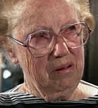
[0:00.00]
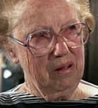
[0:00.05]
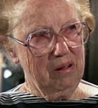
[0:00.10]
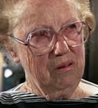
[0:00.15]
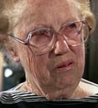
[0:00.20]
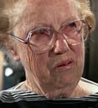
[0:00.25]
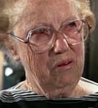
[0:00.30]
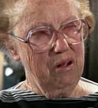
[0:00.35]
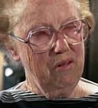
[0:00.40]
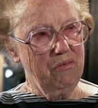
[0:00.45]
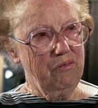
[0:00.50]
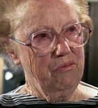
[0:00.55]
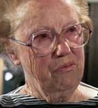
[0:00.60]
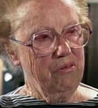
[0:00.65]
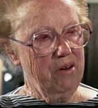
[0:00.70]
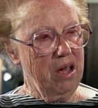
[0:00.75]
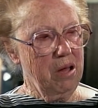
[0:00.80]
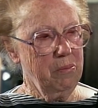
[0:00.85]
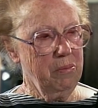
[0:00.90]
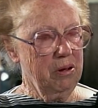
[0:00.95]
I know I
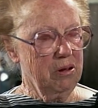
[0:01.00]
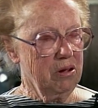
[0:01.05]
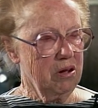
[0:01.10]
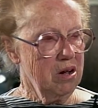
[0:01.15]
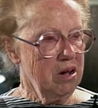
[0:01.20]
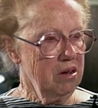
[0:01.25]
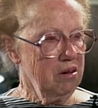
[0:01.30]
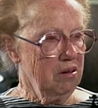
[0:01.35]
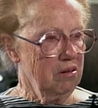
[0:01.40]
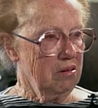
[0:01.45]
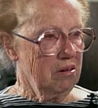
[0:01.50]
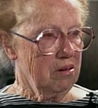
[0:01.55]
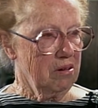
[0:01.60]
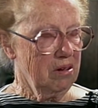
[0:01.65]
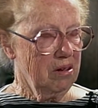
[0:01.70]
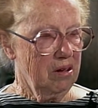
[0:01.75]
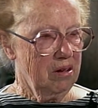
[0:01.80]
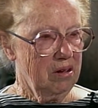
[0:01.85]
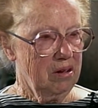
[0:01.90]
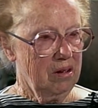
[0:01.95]
rambled on and
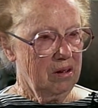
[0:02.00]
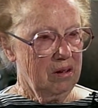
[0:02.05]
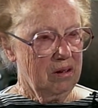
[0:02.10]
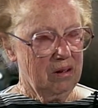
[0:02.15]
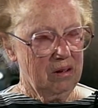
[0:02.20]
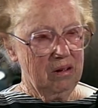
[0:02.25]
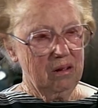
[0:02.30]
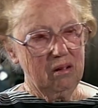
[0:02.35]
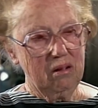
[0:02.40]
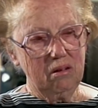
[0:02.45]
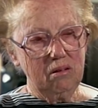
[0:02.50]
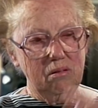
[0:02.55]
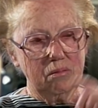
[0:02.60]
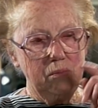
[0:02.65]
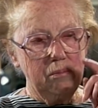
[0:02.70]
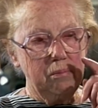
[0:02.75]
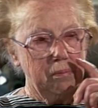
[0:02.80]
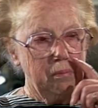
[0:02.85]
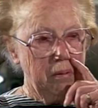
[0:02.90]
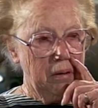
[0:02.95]

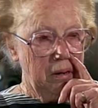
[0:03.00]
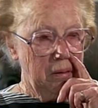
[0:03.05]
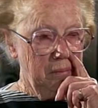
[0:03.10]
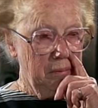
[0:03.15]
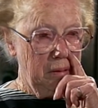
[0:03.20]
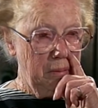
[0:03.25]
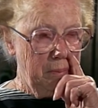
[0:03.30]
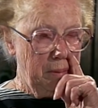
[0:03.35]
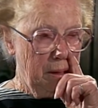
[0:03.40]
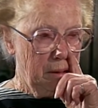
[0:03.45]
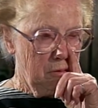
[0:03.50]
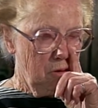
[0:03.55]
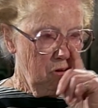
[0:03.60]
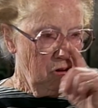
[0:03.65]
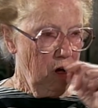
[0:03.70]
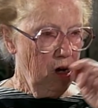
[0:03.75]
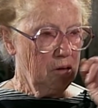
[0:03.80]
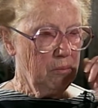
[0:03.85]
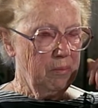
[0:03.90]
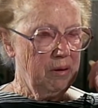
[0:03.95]
probably about
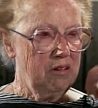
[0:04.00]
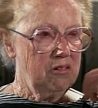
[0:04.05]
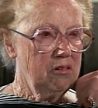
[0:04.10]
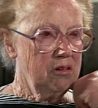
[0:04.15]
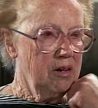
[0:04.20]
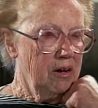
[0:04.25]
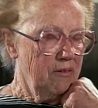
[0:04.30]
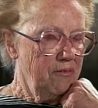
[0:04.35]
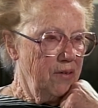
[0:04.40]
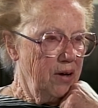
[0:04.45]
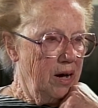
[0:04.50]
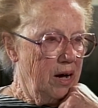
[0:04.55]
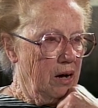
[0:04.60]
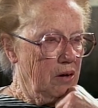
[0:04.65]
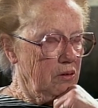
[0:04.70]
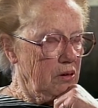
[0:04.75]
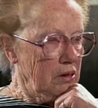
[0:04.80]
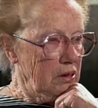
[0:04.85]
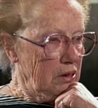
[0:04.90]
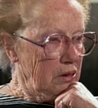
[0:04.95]
talked myself
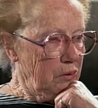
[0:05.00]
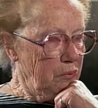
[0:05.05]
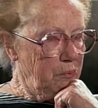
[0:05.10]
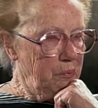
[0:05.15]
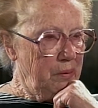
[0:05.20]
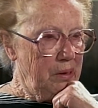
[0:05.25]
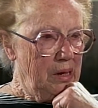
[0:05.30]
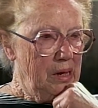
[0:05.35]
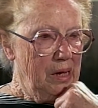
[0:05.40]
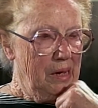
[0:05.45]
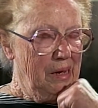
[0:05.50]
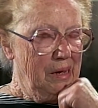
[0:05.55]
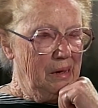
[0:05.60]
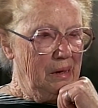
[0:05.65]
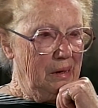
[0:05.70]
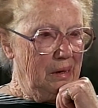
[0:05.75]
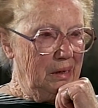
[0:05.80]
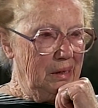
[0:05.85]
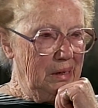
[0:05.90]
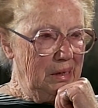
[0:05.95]
out here.
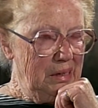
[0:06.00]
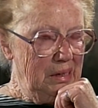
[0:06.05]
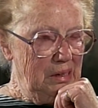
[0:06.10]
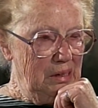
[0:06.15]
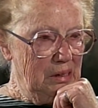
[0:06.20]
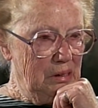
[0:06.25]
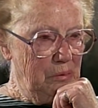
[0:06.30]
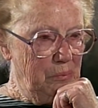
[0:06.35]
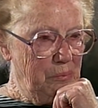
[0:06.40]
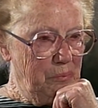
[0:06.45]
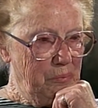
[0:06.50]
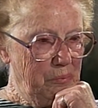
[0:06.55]
I